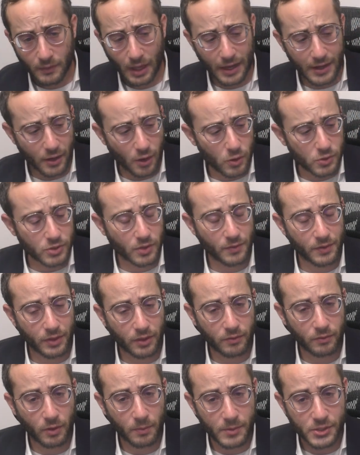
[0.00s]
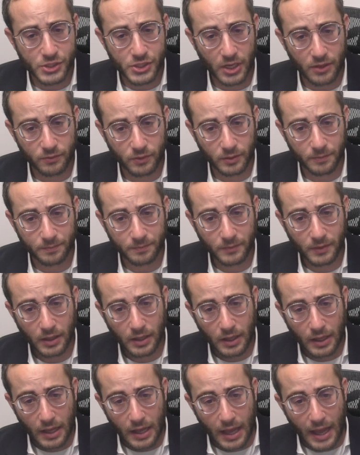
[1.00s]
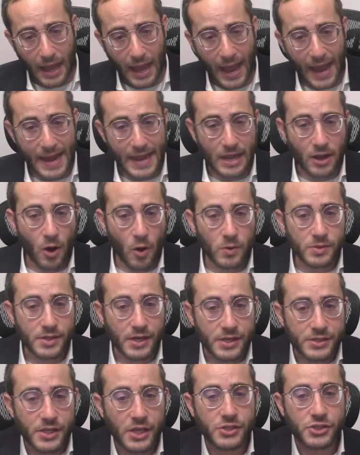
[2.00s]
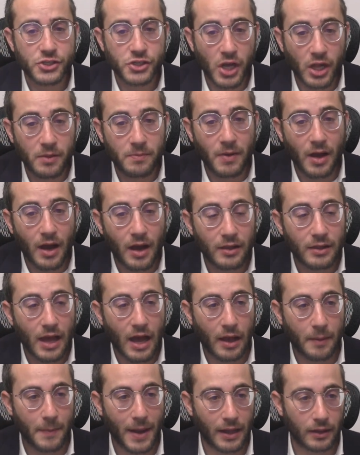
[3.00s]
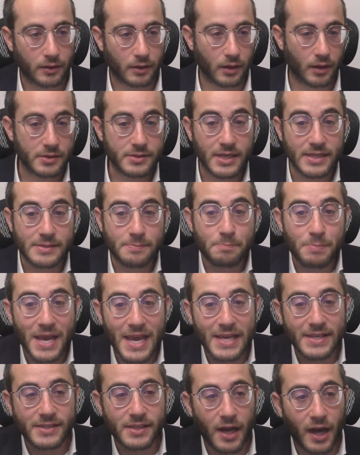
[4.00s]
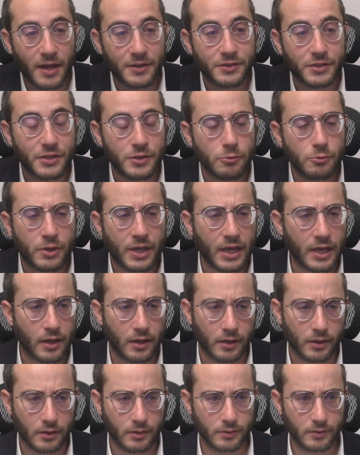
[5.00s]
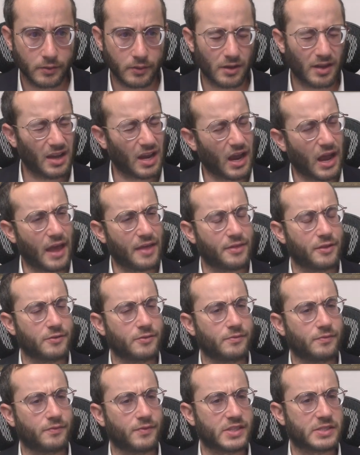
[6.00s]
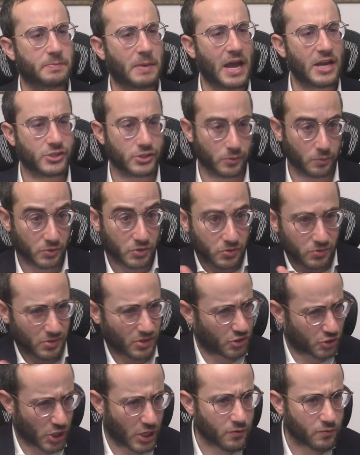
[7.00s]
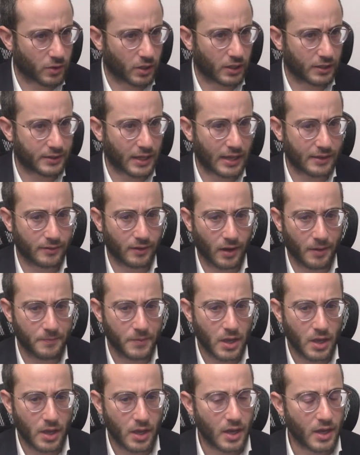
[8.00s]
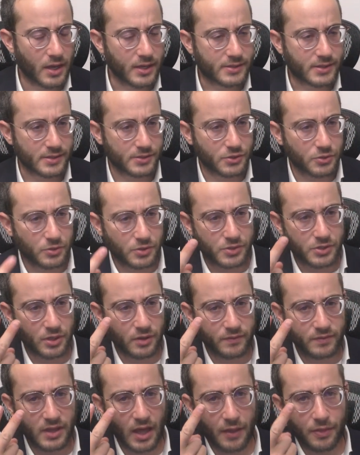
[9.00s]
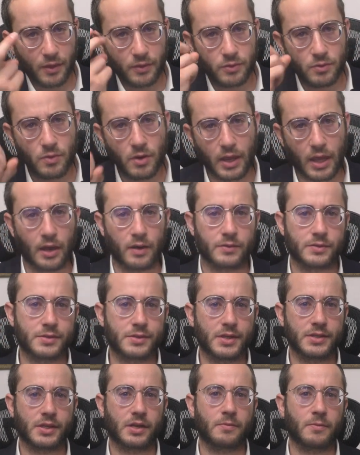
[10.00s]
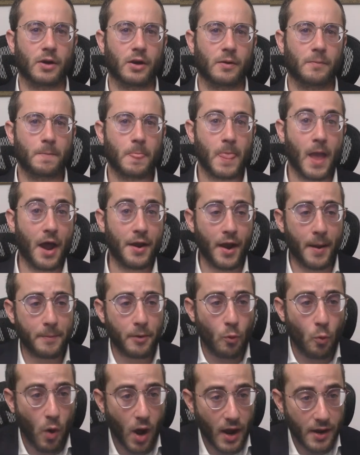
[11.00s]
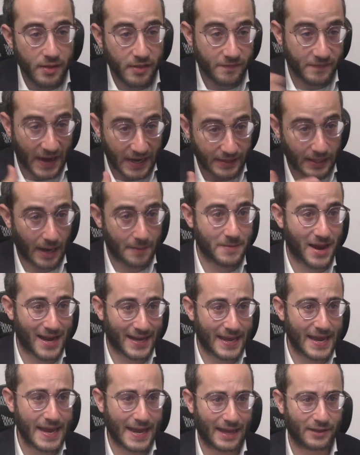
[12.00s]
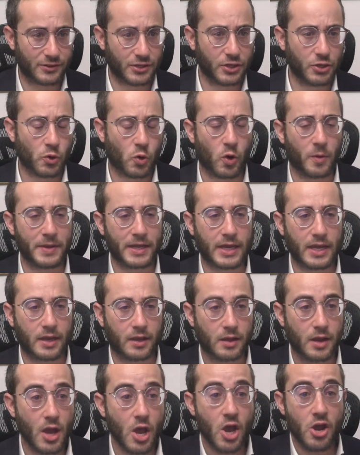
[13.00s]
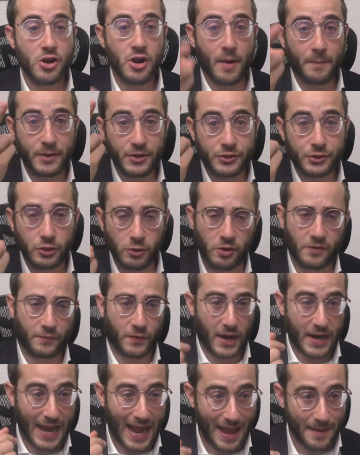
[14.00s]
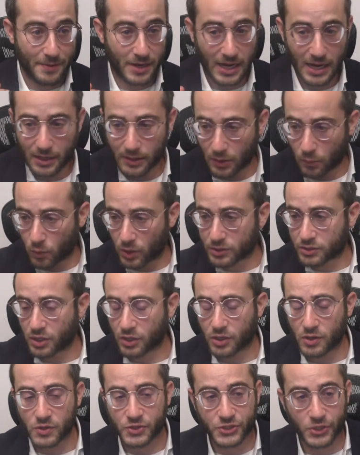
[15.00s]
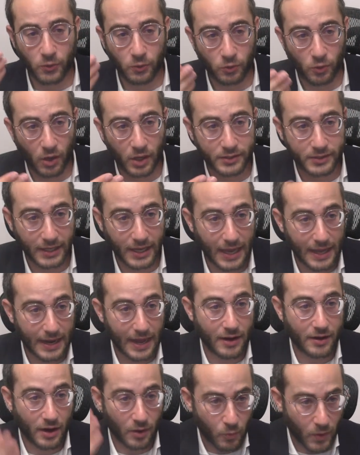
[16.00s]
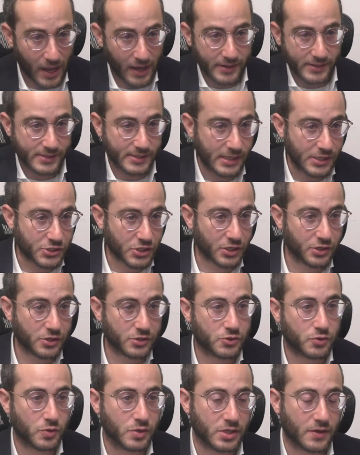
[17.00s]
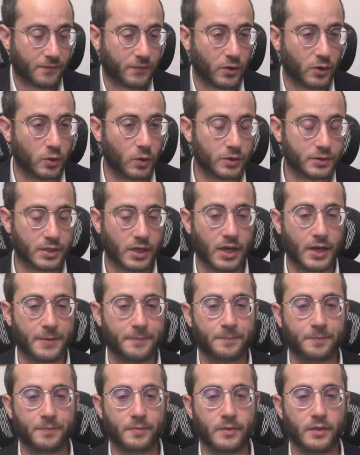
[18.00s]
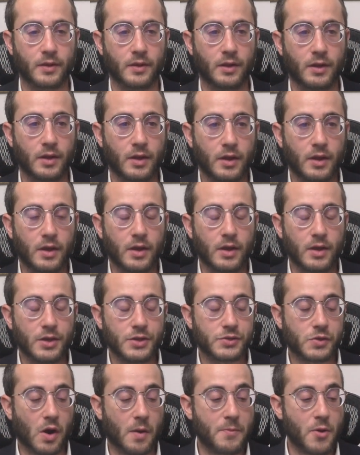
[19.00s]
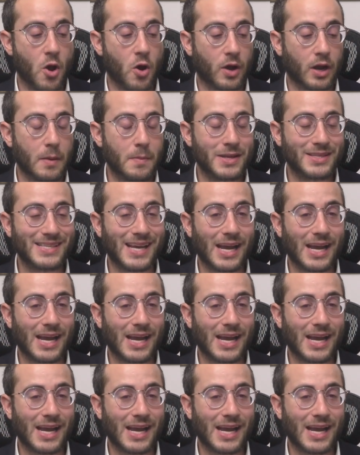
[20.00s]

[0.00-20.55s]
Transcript: and he goes over to the Roman general, and he goes and he says, Shlama alach malka. It says, peace unto you, king. And the Vespasian, which was a general at that time, he says, You deserve death on two accounts, says the Gemara. Uh, number one, the fact that I'm not king. How dare you call me king? Number two, if I am king, then what took you so long to get out here? We had a siege under Jerusalem for a long time. So Rabbi Yochanan ben